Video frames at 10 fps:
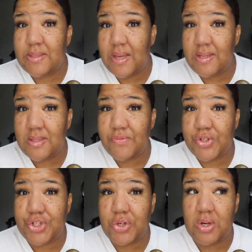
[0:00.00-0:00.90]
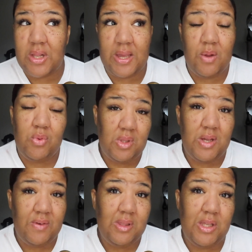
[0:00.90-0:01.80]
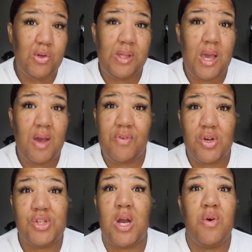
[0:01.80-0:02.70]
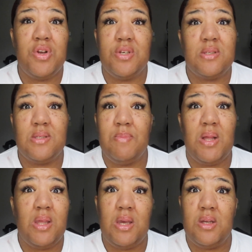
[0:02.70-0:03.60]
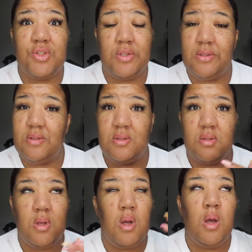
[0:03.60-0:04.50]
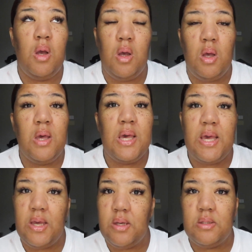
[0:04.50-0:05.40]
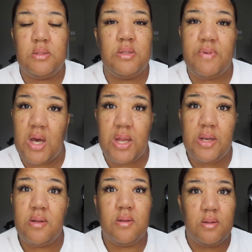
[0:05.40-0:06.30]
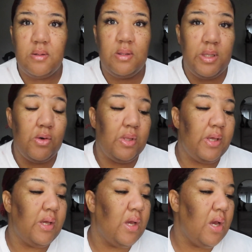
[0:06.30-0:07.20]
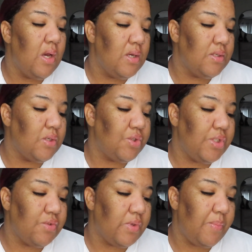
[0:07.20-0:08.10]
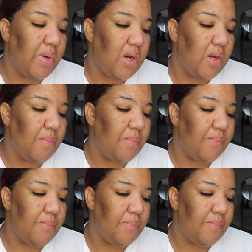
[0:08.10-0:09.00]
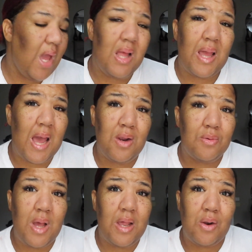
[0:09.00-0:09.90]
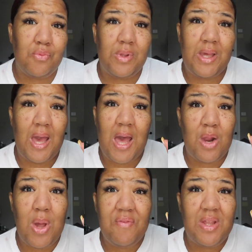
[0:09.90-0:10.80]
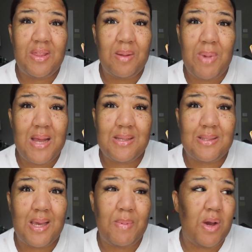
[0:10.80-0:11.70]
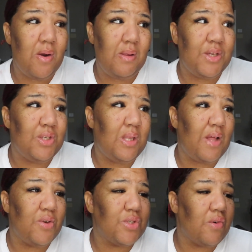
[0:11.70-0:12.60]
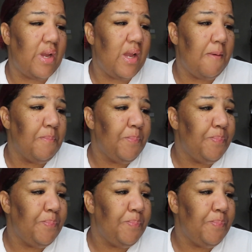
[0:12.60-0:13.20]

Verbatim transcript: scent for sure like it will literally have your shower just smelling just divine literally so she's really bomb yeah, like I don't, I don't really, ha I don't have anything bad to say about her. Like she lathers great,